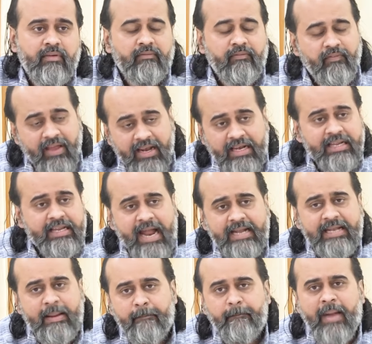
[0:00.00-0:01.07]
will
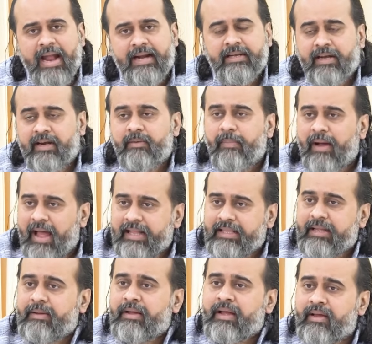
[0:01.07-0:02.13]
get impacted by
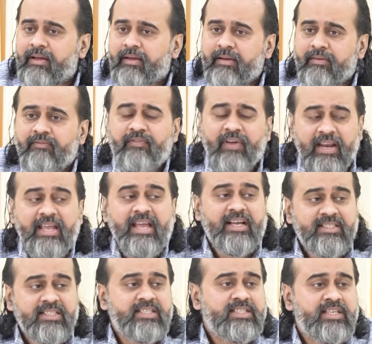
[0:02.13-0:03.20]
the very
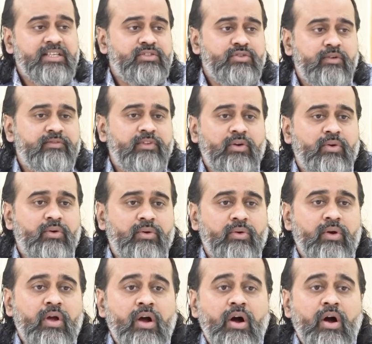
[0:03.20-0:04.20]
existence of the Guru.